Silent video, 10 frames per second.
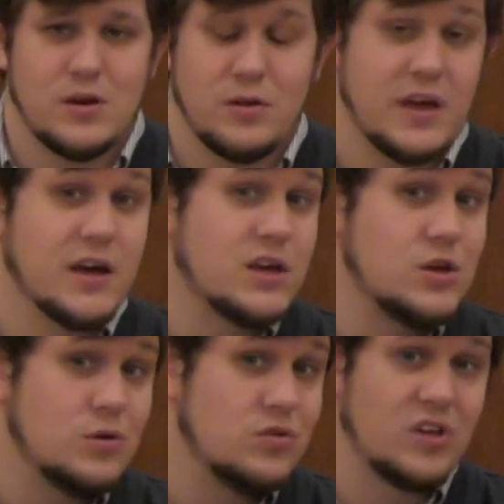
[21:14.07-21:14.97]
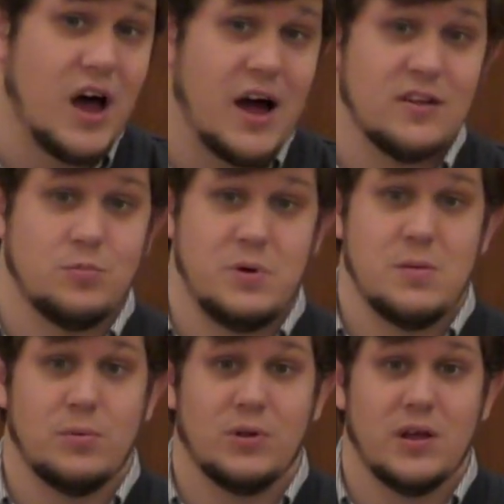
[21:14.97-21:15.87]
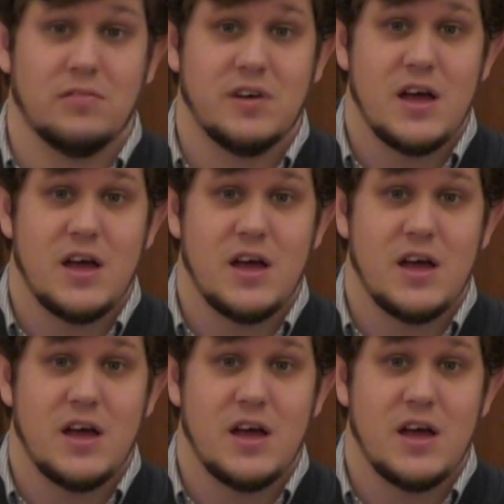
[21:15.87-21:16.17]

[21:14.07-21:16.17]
or they accuse God's people of